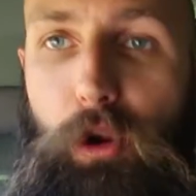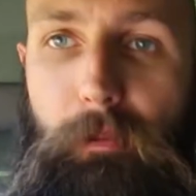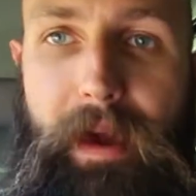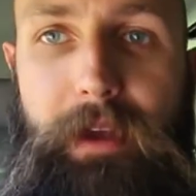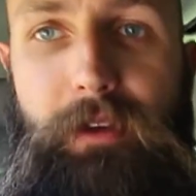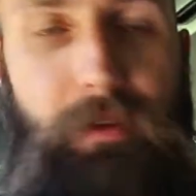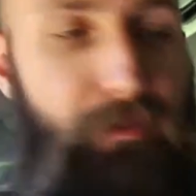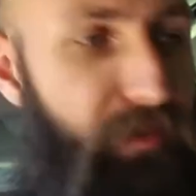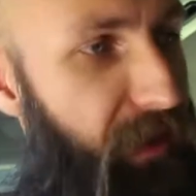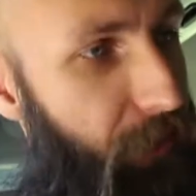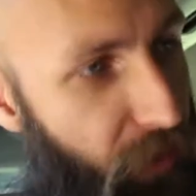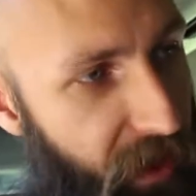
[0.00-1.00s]
manual,
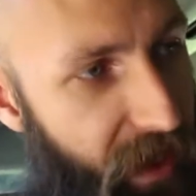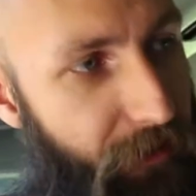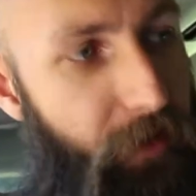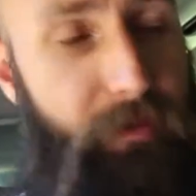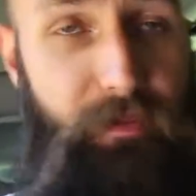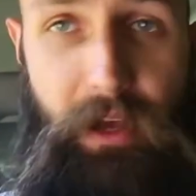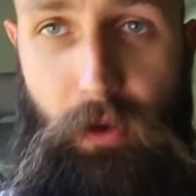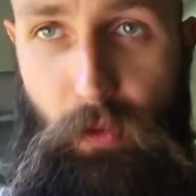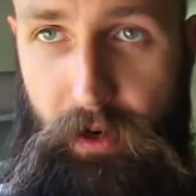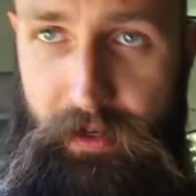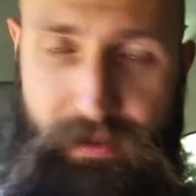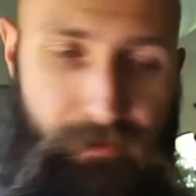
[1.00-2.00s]
but whatever, they
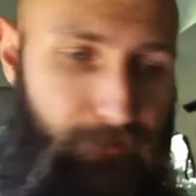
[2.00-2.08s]
worked.